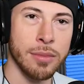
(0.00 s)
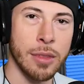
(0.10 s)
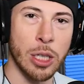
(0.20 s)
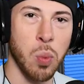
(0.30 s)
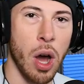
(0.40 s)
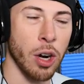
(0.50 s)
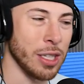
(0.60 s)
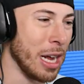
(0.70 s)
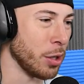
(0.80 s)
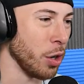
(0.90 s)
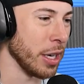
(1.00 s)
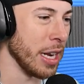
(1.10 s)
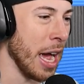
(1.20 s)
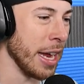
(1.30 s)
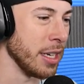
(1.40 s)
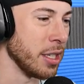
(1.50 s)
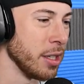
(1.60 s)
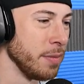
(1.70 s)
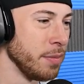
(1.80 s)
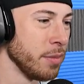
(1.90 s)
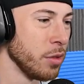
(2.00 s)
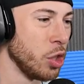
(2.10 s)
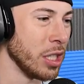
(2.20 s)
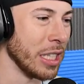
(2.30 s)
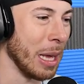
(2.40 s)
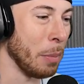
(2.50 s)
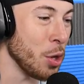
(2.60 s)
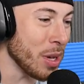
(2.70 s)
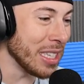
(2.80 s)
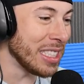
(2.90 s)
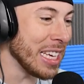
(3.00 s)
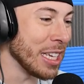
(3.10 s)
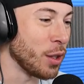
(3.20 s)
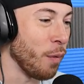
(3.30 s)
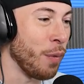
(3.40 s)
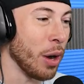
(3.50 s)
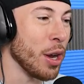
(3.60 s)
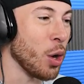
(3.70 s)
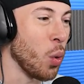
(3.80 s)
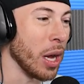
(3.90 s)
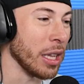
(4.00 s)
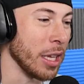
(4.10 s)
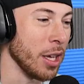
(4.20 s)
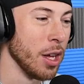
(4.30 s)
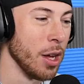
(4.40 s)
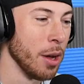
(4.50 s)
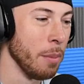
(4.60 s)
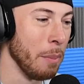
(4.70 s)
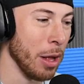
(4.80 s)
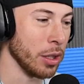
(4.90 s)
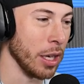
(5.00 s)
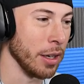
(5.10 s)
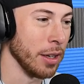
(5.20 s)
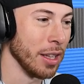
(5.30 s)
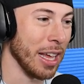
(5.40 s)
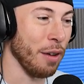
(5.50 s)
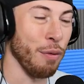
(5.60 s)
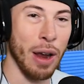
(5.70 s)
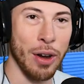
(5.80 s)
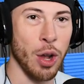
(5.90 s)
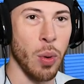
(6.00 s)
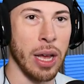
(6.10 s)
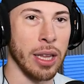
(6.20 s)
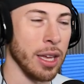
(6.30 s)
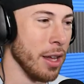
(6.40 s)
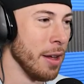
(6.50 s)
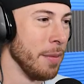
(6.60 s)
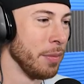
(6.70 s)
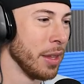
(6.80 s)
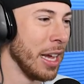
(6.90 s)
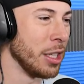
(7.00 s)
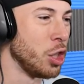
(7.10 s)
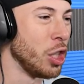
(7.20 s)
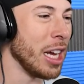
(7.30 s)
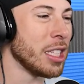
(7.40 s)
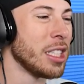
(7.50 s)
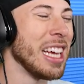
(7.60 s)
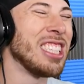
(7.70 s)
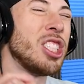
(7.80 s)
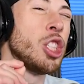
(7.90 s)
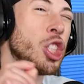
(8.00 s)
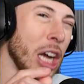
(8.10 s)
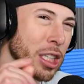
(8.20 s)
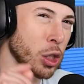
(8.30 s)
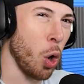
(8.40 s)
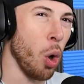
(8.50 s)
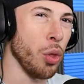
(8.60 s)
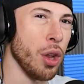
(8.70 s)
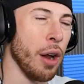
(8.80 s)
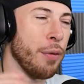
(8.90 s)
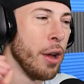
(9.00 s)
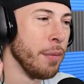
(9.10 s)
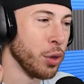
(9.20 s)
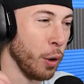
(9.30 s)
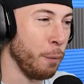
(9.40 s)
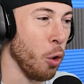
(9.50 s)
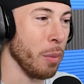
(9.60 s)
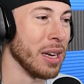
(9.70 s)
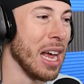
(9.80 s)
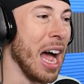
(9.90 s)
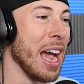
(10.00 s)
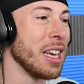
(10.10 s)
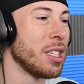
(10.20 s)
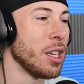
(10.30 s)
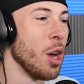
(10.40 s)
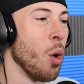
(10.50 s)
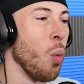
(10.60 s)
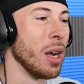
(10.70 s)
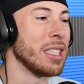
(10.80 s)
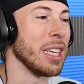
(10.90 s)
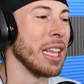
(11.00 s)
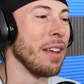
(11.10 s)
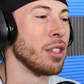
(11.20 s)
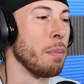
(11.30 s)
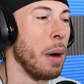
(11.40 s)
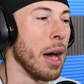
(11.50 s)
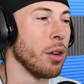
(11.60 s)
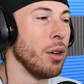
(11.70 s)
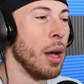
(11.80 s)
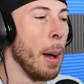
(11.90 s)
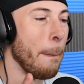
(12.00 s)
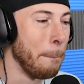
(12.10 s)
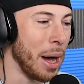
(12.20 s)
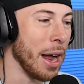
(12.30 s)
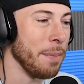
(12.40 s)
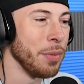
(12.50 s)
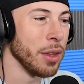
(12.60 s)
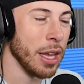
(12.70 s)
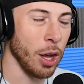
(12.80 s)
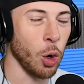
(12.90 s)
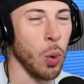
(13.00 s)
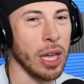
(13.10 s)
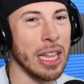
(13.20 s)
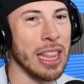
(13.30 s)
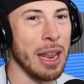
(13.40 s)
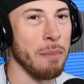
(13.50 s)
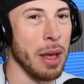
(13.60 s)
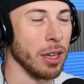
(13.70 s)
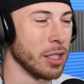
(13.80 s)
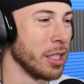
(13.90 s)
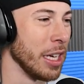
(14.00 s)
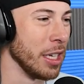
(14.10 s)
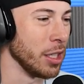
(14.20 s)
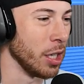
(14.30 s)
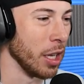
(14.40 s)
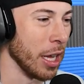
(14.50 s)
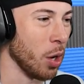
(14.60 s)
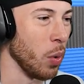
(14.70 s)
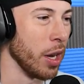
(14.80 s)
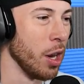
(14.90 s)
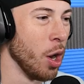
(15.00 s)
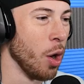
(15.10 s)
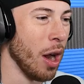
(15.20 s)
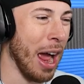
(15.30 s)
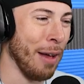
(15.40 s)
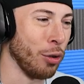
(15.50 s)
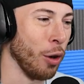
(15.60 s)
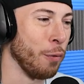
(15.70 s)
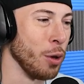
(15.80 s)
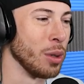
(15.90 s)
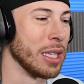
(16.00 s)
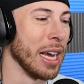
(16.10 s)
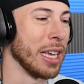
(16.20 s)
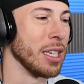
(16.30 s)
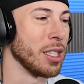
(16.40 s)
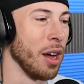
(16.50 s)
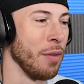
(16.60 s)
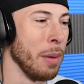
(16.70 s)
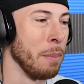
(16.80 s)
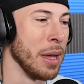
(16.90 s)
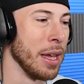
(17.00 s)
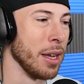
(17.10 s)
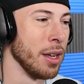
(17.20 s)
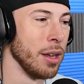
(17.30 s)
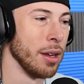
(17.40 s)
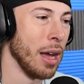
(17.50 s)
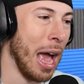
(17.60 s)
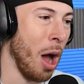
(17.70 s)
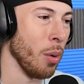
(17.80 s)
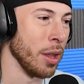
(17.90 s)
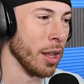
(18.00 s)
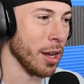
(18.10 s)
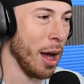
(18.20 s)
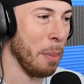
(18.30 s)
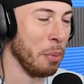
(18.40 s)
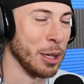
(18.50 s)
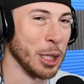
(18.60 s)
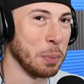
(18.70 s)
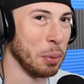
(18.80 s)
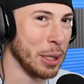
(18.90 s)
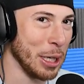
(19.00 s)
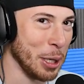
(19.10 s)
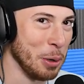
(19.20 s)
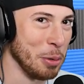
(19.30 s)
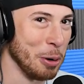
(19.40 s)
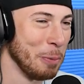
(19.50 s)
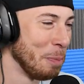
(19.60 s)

this water is now turning into ice. Just like that. But you can see it's very quickly melting. Like, very quickly. It's just cold enough to form into ice once it leaves the bottle. But it quickly then melts into liquid after a few seconds of it being out in the cup. Which is pretty cool.